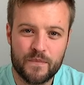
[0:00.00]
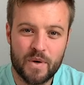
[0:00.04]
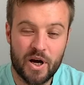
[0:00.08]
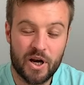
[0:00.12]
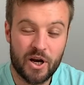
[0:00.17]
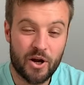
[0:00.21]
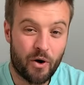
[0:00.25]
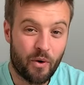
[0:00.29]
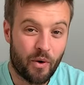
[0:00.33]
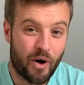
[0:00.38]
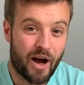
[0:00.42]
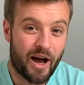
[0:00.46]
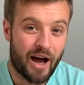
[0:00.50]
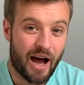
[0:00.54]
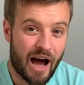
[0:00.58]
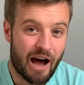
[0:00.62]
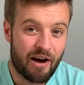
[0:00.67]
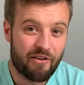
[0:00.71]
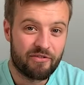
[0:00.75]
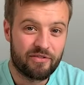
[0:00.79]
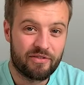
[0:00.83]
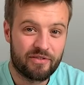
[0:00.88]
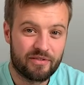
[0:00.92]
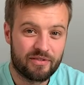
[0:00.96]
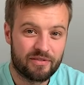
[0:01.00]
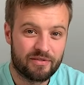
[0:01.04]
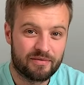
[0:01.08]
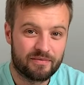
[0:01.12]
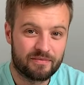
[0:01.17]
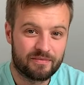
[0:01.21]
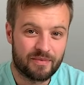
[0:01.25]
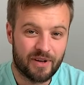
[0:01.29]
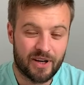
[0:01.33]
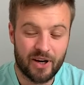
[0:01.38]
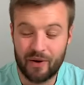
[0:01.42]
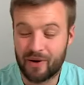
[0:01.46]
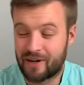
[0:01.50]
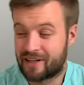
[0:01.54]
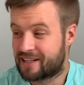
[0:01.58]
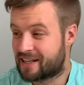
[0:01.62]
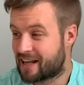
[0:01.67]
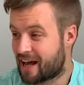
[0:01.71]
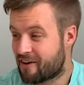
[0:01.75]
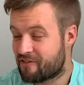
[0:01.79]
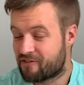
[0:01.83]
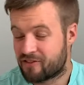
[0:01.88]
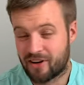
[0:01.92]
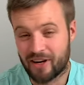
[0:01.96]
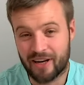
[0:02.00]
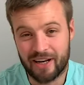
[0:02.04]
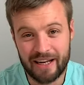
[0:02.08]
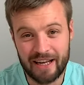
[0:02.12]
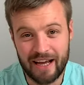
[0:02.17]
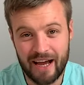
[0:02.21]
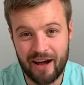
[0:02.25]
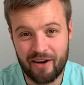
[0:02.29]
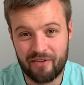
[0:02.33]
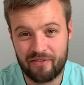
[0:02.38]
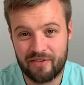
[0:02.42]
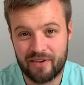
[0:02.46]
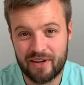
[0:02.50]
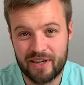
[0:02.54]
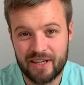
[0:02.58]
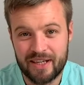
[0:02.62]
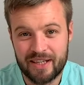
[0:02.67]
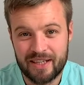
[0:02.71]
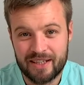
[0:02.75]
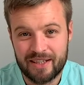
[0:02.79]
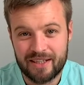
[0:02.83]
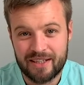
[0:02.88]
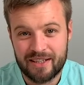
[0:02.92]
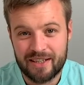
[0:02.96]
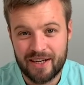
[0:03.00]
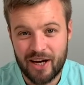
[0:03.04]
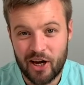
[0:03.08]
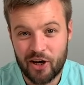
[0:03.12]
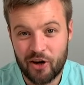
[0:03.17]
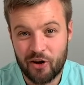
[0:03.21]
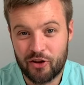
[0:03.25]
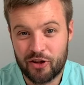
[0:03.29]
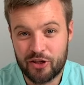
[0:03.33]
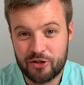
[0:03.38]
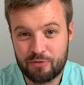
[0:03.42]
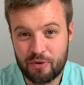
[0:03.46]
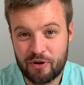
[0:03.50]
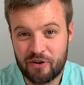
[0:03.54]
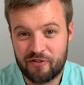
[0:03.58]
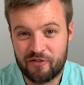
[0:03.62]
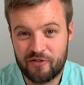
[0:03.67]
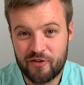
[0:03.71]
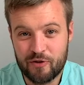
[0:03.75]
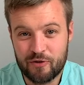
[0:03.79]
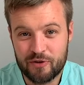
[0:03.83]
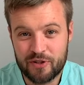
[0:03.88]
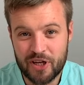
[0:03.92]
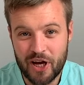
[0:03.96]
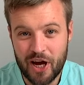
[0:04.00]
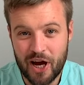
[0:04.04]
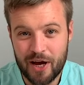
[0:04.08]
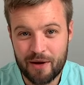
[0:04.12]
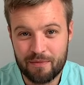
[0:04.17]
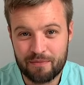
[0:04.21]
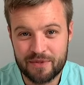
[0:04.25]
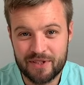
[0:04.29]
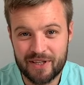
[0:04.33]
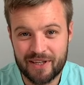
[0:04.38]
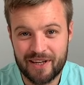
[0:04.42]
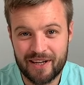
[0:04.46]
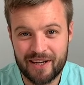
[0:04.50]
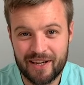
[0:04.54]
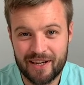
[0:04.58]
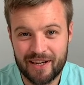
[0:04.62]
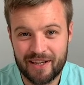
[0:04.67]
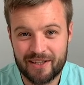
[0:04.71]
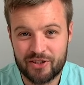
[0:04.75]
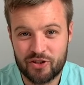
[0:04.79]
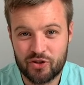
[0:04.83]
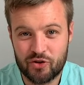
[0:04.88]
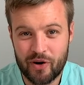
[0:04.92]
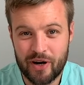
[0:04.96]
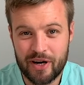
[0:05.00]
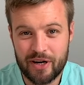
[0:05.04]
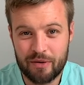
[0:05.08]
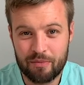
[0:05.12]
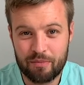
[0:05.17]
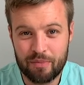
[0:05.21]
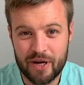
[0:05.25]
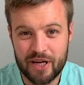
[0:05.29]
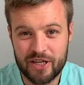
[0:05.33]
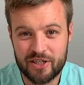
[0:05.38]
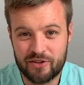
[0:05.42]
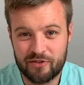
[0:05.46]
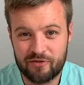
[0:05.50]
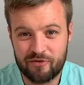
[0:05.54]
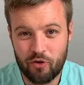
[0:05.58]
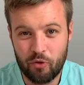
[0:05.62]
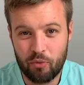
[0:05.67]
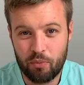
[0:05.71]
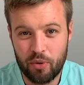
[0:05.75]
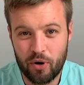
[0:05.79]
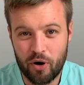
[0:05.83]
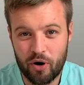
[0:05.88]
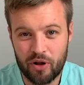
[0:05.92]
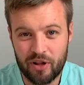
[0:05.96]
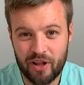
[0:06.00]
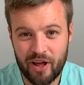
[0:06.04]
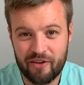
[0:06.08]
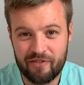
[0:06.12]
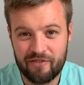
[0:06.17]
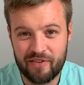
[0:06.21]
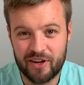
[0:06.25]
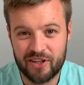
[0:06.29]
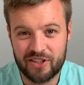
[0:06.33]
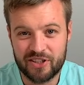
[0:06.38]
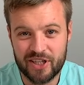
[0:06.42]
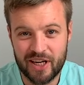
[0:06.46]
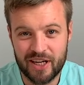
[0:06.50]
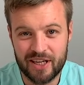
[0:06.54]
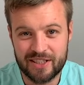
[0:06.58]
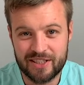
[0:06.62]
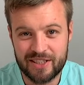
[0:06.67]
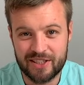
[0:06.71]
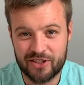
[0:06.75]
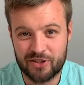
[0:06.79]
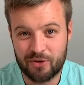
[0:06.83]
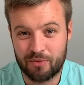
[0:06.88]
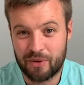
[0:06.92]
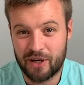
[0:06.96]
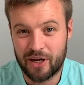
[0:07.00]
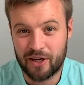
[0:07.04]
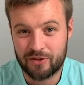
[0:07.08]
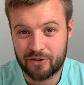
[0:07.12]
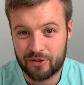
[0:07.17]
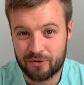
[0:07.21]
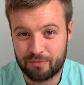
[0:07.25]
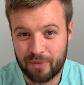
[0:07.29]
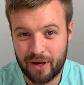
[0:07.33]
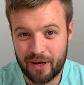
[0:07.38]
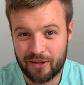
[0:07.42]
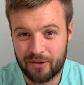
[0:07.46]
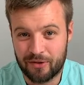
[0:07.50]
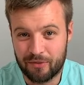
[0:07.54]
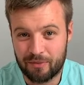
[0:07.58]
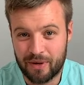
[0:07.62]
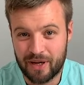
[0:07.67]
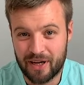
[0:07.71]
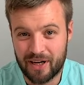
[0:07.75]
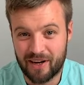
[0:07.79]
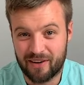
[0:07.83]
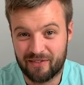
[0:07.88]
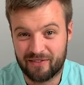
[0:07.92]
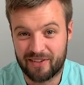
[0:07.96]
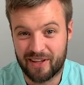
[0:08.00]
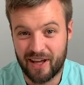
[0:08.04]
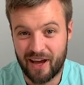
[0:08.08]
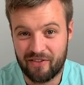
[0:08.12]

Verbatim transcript: I know I have. I know I definitely have. I know there's been a few times in a training pitch at football I felt jealous that somebody else was better than me, and I've